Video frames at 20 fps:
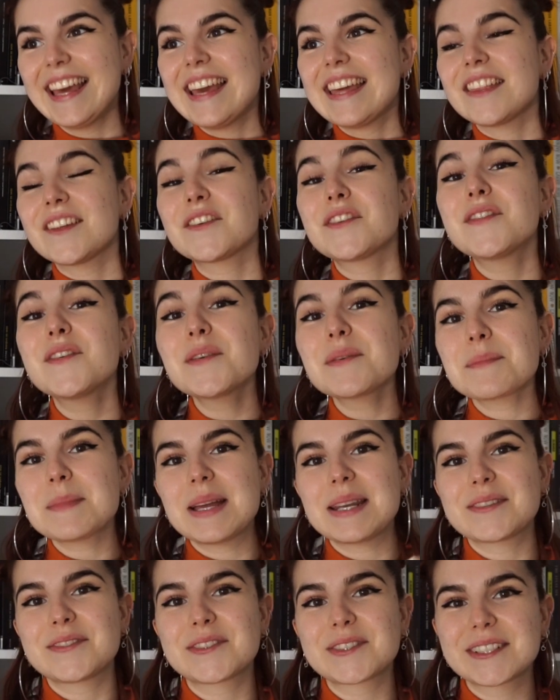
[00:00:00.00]
the food
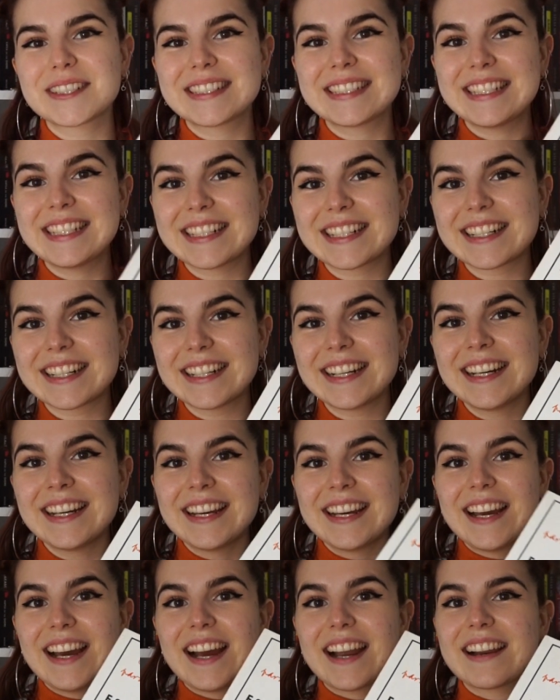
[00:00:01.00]
metaphors here
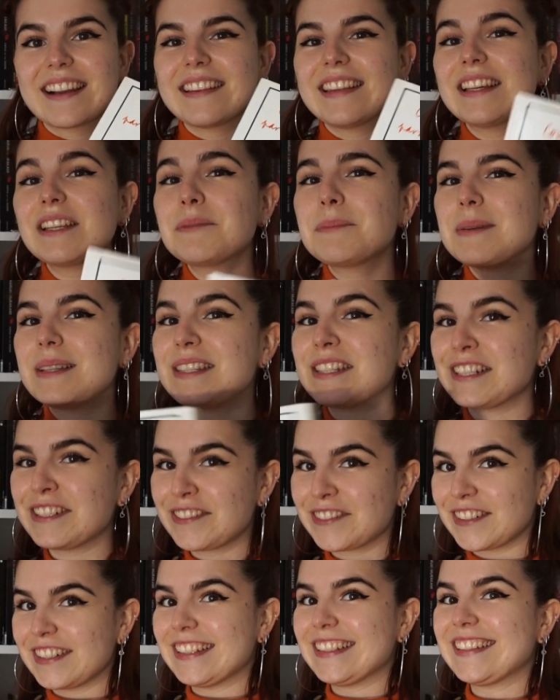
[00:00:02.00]
are a little bit
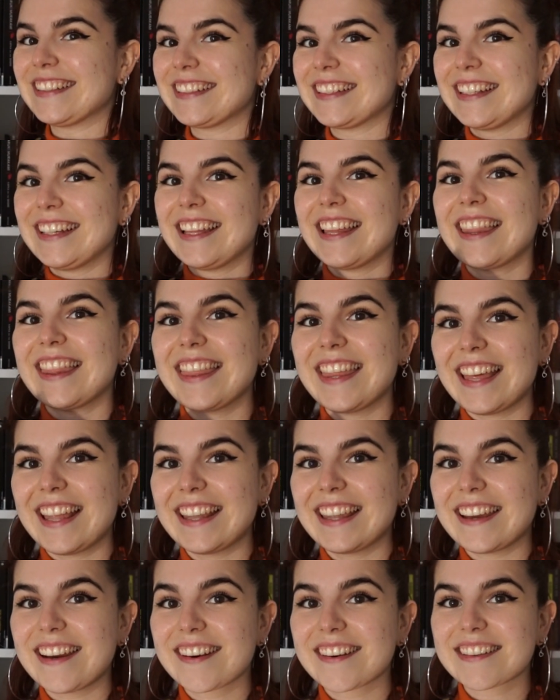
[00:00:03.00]
different
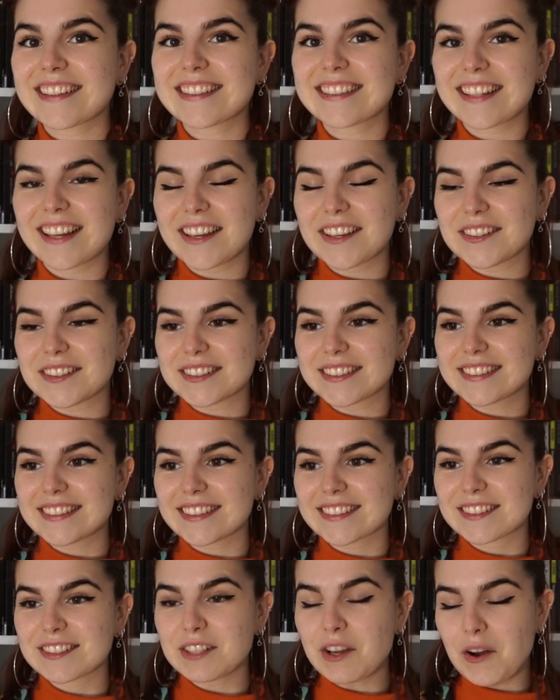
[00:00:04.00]
than the Harry Styles
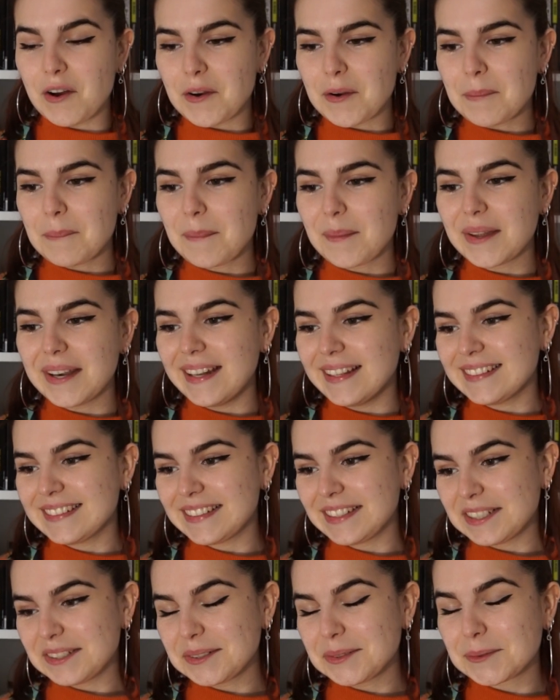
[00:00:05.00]
song, but I
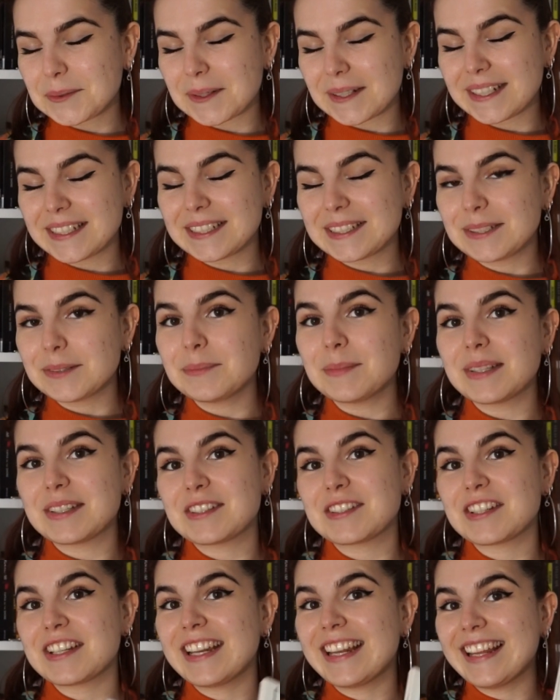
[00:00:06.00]
still wanted to
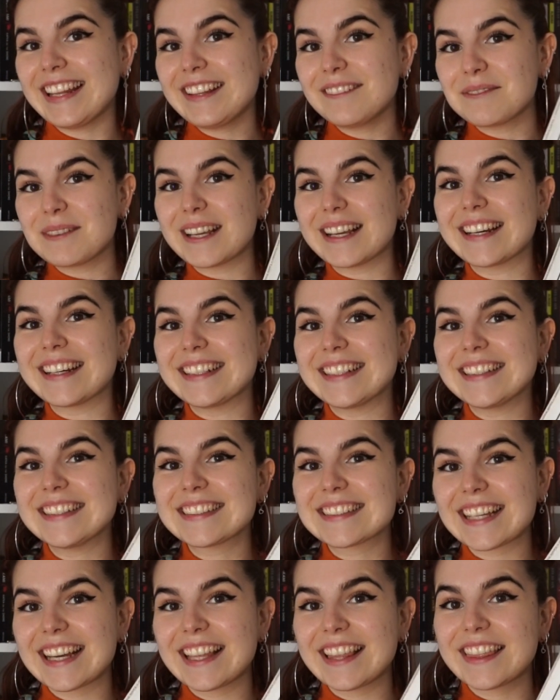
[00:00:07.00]
mention it
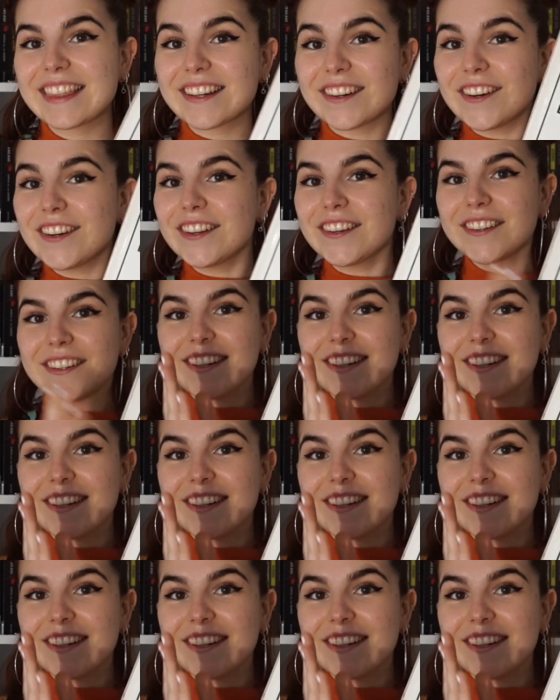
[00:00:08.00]
because I thought